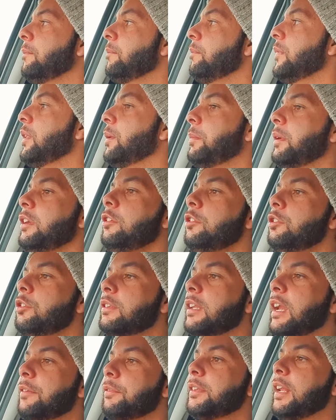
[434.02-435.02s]
The minute you need to
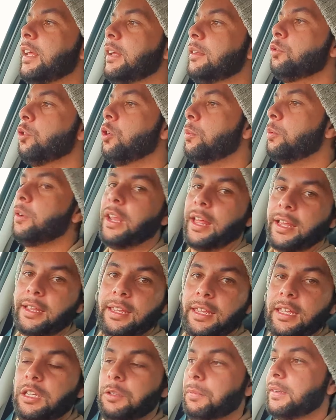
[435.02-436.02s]
drive it like normal, like
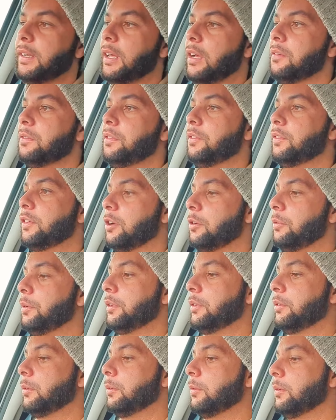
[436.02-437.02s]
anyone else is going
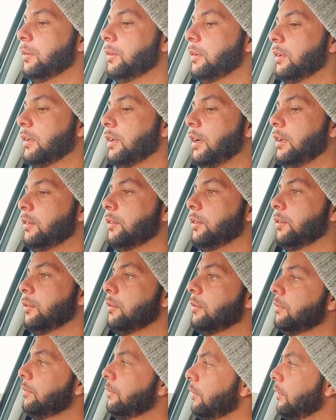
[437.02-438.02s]
to, right? So,
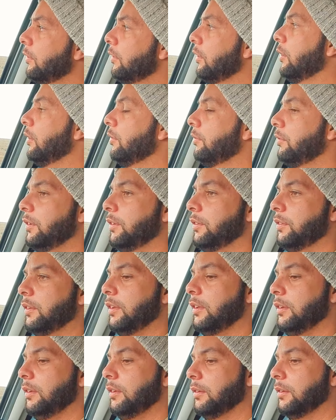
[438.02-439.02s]
first
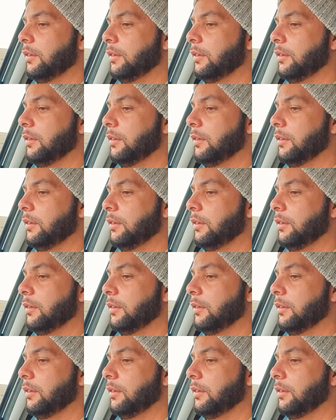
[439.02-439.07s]
gear.